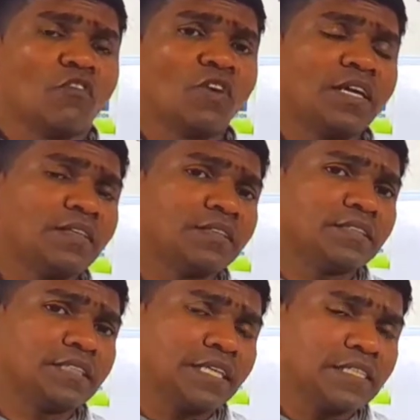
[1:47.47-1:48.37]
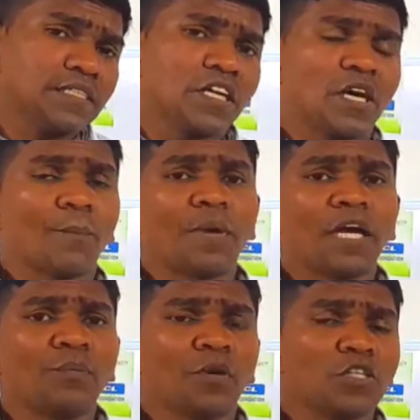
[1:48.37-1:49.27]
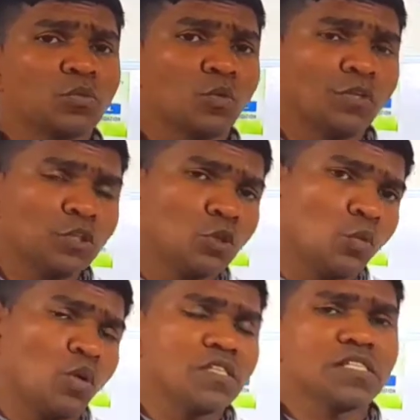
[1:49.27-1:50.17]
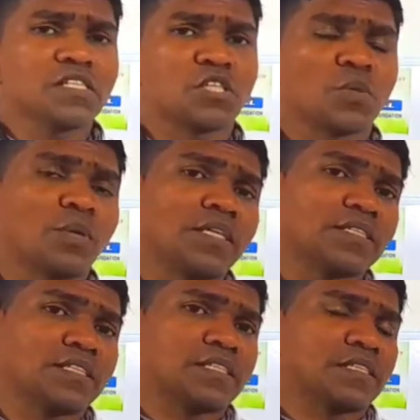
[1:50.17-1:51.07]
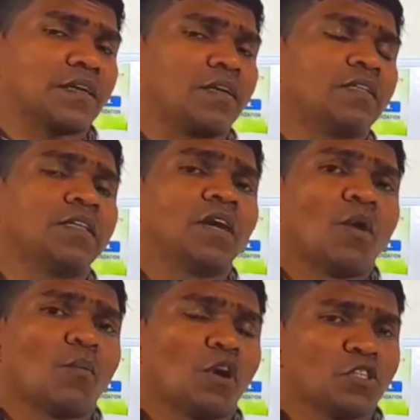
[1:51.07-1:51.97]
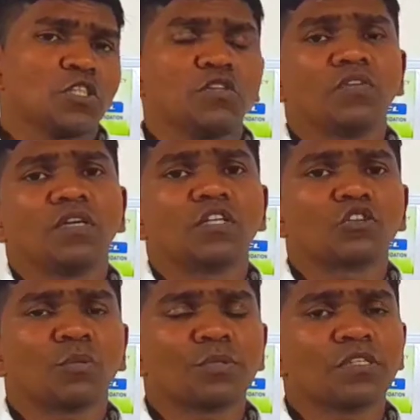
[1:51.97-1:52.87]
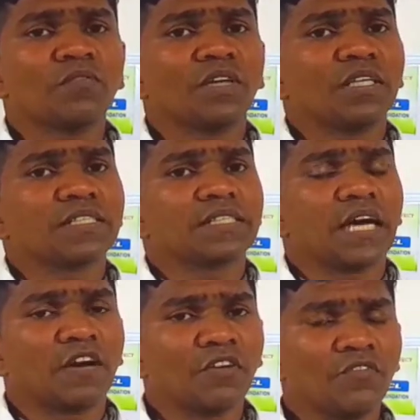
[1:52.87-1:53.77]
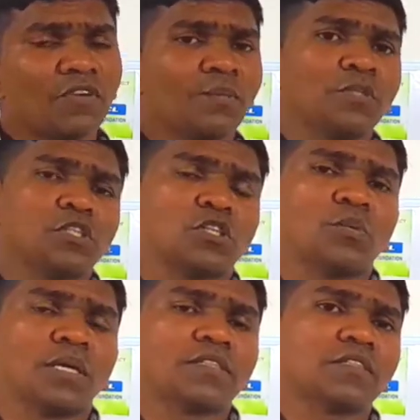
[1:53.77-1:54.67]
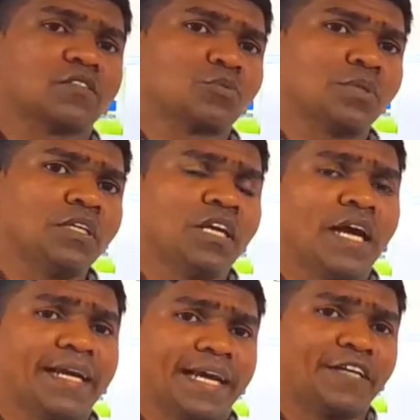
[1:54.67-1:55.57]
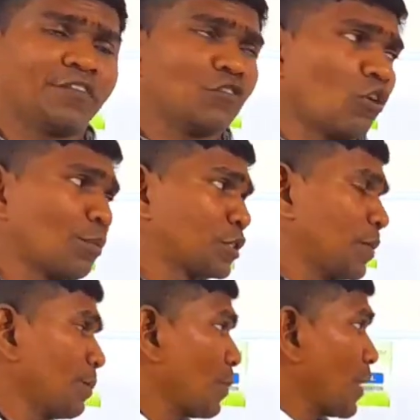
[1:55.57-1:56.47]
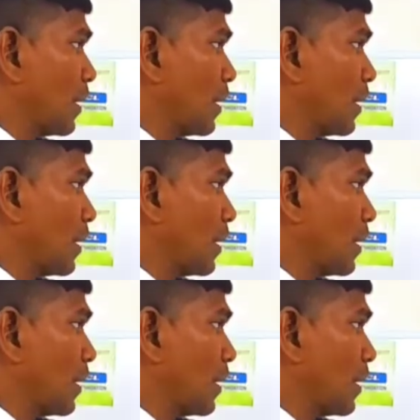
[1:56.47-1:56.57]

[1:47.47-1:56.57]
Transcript: When these plant parts moving towards the stimulus, it is called positive tropism. When it is away from the stimulus, it will be negative tropism.